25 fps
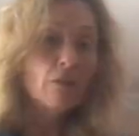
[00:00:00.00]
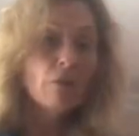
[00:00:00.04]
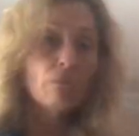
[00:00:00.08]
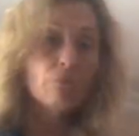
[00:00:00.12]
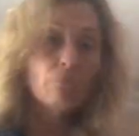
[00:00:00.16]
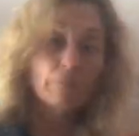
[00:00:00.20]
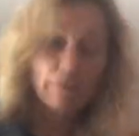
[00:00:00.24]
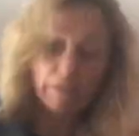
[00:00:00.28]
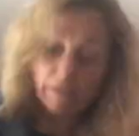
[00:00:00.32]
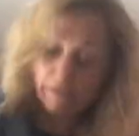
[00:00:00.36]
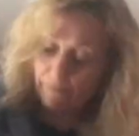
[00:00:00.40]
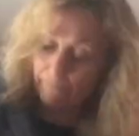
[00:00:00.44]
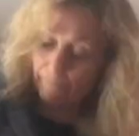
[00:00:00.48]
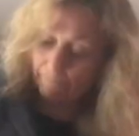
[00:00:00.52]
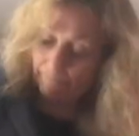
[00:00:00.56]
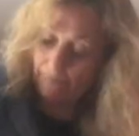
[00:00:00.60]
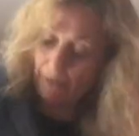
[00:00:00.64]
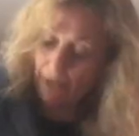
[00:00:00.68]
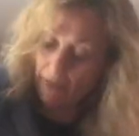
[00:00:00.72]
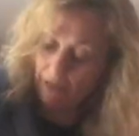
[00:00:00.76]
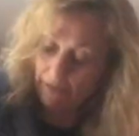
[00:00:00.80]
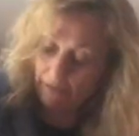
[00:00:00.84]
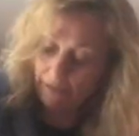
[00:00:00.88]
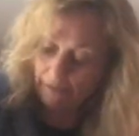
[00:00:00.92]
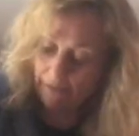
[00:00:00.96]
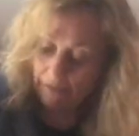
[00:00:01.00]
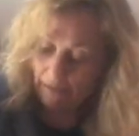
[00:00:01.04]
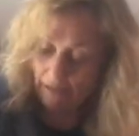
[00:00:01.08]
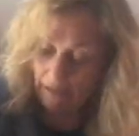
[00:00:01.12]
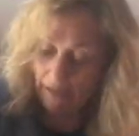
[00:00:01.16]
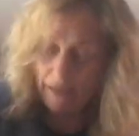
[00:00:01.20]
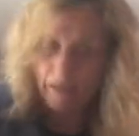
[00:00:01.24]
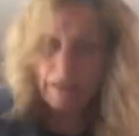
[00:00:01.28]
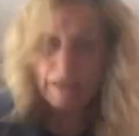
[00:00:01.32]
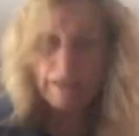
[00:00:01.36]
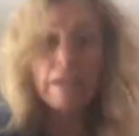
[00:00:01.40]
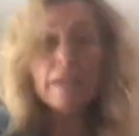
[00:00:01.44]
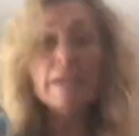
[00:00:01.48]
Well,
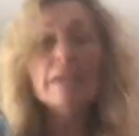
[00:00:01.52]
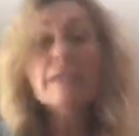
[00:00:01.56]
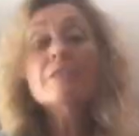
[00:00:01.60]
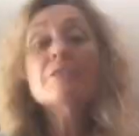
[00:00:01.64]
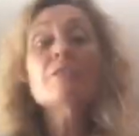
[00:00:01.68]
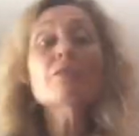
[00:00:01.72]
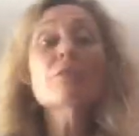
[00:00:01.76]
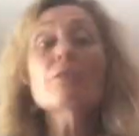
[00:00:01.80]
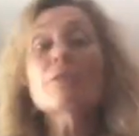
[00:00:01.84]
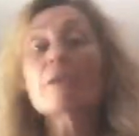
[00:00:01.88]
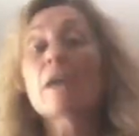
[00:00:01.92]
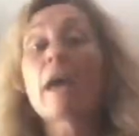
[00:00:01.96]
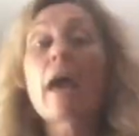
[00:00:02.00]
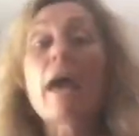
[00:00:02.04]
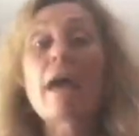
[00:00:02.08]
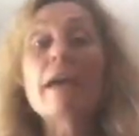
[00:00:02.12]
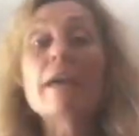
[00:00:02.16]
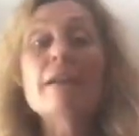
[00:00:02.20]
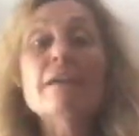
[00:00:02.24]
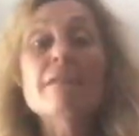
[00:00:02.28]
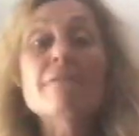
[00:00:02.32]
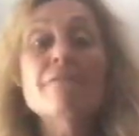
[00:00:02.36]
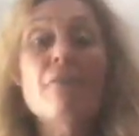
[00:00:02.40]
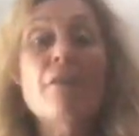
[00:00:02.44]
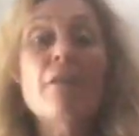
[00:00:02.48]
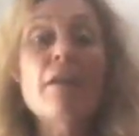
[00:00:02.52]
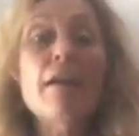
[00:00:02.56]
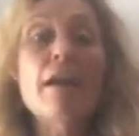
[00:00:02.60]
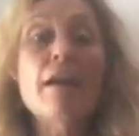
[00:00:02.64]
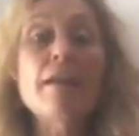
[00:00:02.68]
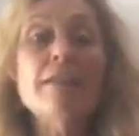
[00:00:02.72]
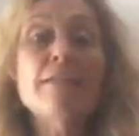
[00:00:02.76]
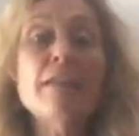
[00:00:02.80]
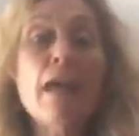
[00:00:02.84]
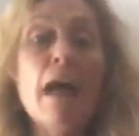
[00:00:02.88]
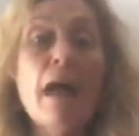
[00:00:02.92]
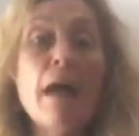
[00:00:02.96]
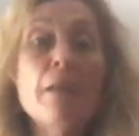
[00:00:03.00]
it's okay. If I
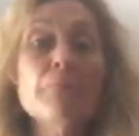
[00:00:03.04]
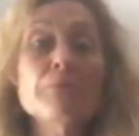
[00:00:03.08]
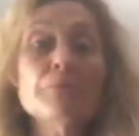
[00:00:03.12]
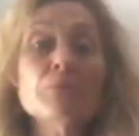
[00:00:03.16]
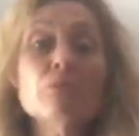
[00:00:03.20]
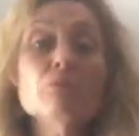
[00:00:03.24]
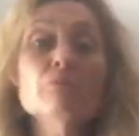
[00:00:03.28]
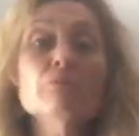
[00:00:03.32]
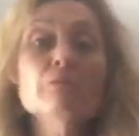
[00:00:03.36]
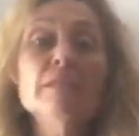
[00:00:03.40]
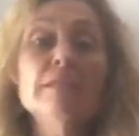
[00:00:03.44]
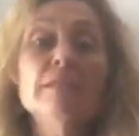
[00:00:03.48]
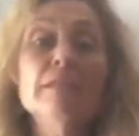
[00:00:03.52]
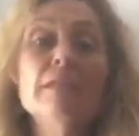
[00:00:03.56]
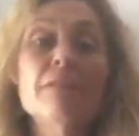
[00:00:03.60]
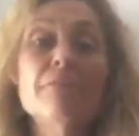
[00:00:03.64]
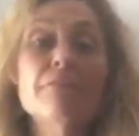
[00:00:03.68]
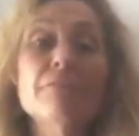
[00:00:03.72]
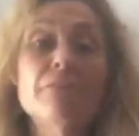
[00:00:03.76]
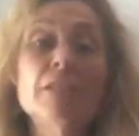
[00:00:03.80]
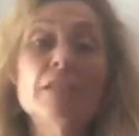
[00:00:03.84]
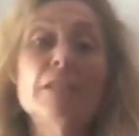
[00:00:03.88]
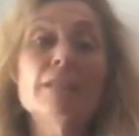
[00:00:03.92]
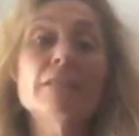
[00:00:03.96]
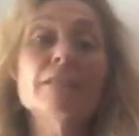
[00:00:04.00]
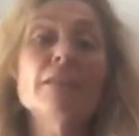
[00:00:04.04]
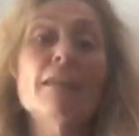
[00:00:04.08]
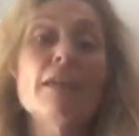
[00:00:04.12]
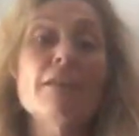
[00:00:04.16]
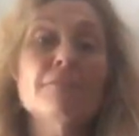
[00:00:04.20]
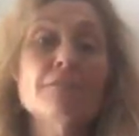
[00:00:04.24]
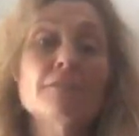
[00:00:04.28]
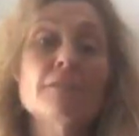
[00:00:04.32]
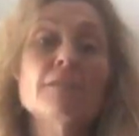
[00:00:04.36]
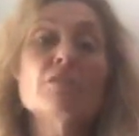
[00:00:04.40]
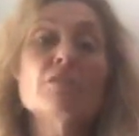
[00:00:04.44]
had absolutely nothing left in